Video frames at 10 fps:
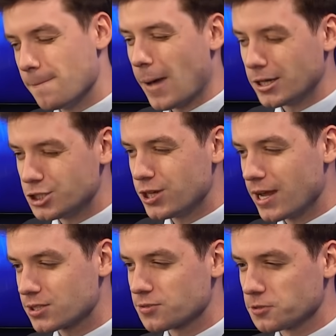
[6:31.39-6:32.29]
a
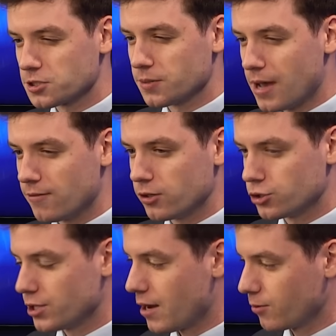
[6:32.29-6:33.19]
chance for some heavier
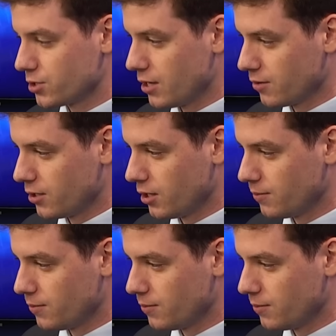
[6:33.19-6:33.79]
showers out there.